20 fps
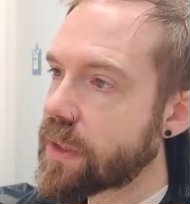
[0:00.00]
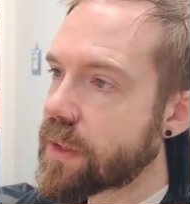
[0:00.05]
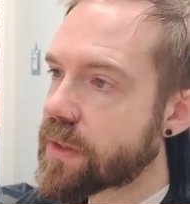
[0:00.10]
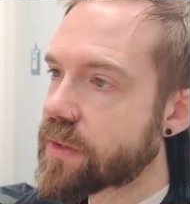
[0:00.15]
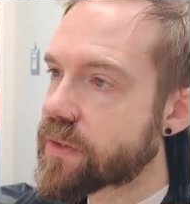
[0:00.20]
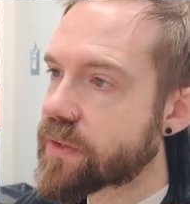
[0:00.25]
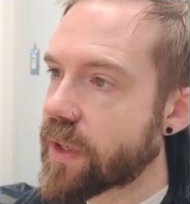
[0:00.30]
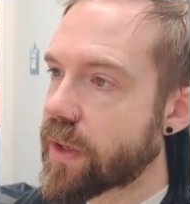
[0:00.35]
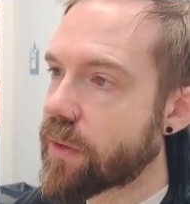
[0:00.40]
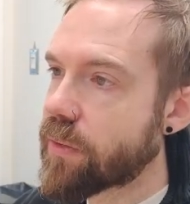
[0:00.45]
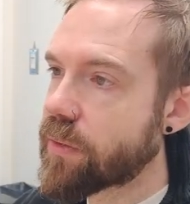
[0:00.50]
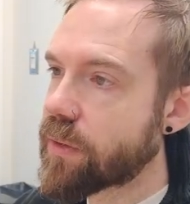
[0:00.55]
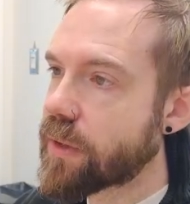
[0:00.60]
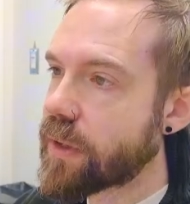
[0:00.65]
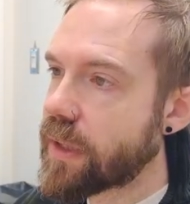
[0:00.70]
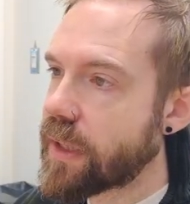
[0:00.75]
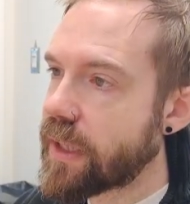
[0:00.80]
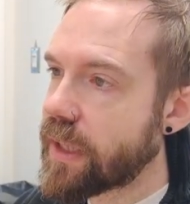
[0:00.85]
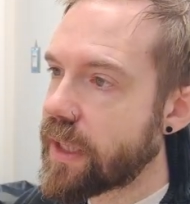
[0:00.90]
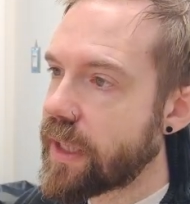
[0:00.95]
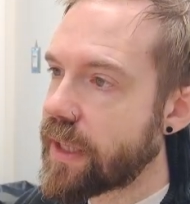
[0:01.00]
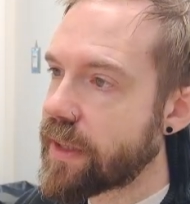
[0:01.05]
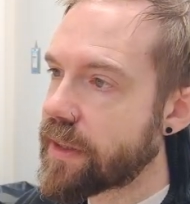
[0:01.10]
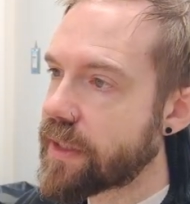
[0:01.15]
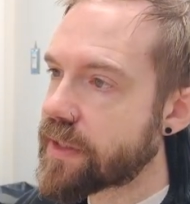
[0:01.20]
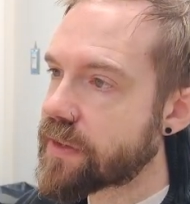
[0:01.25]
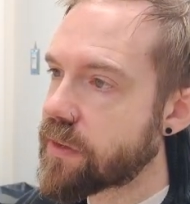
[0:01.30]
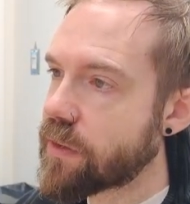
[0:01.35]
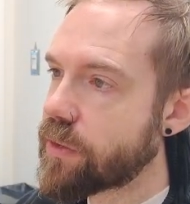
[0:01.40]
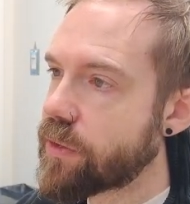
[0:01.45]
So in
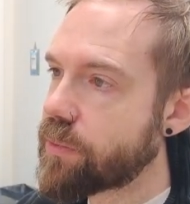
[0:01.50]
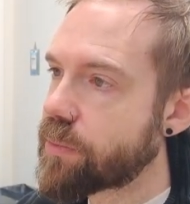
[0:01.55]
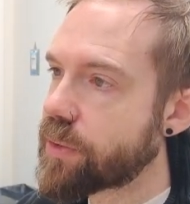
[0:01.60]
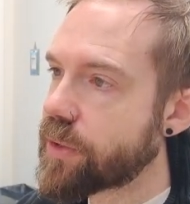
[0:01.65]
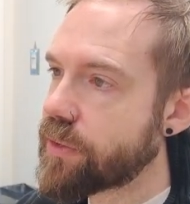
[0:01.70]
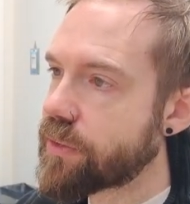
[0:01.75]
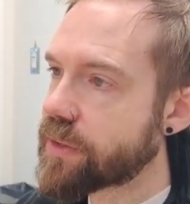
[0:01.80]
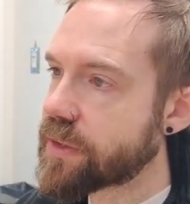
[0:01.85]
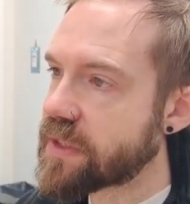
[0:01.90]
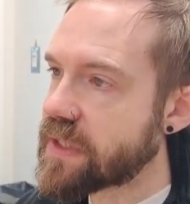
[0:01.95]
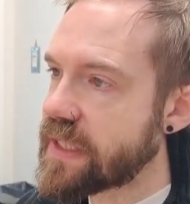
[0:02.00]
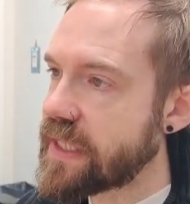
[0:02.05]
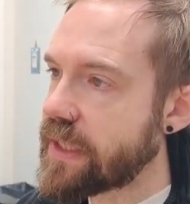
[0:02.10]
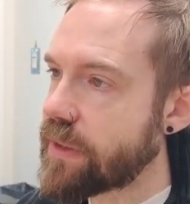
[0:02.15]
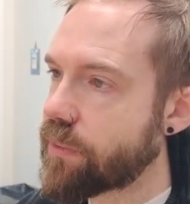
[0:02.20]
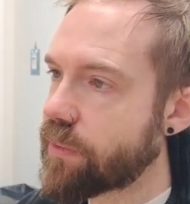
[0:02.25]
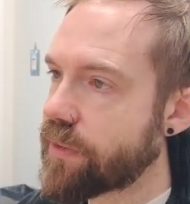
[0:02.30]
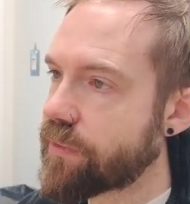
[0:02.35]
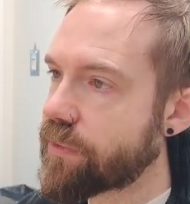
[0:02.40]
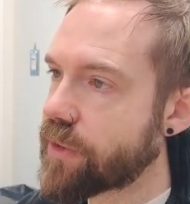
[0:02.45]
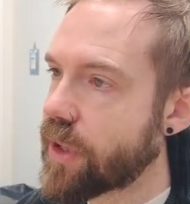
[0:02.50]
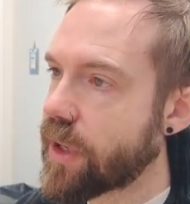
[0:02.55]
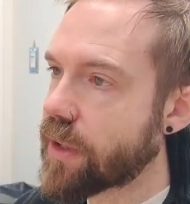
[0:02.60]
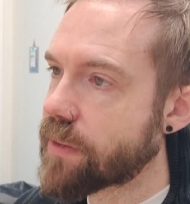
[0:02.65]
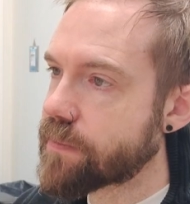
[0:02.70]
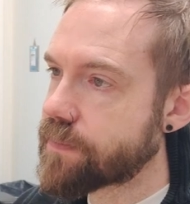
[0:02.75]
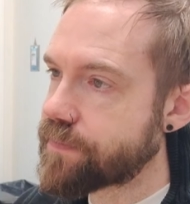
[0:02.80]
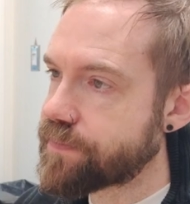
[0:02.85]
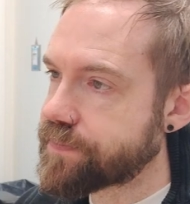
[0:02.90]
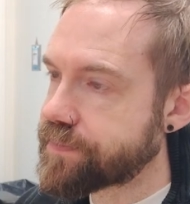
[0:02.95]
this loop, you can see that we've
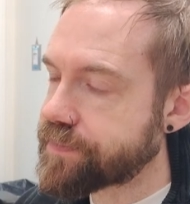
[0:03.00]
got